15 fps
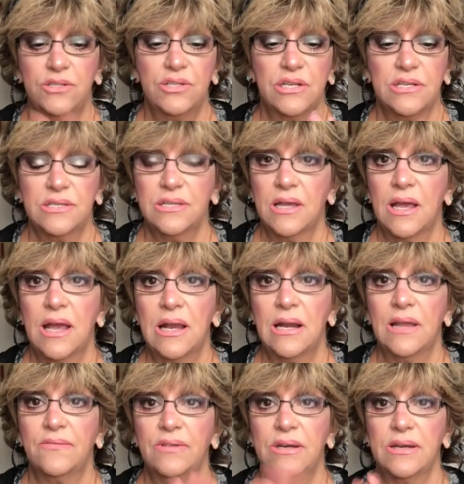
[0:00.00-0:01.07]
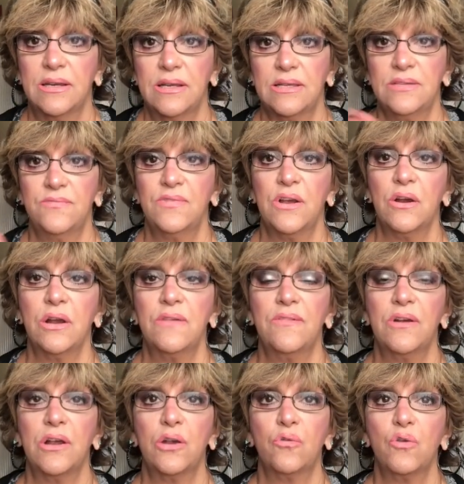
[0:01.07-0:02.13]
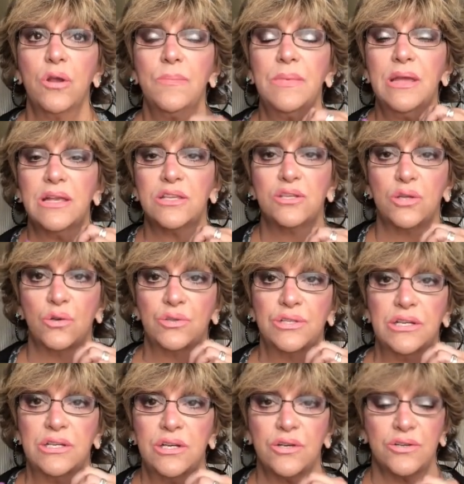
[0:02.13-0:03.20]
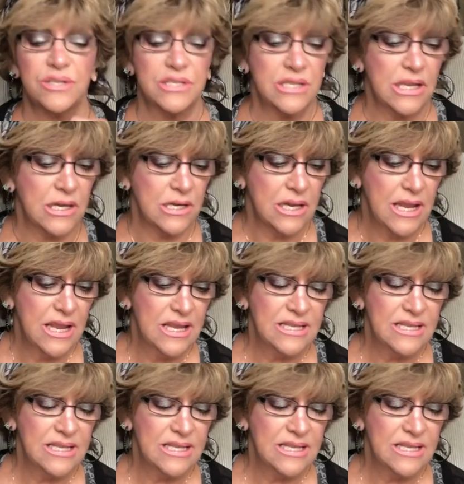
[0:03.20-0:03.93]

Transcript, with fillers: Just, I love it. It's very, very creamy. It soaks into your skin.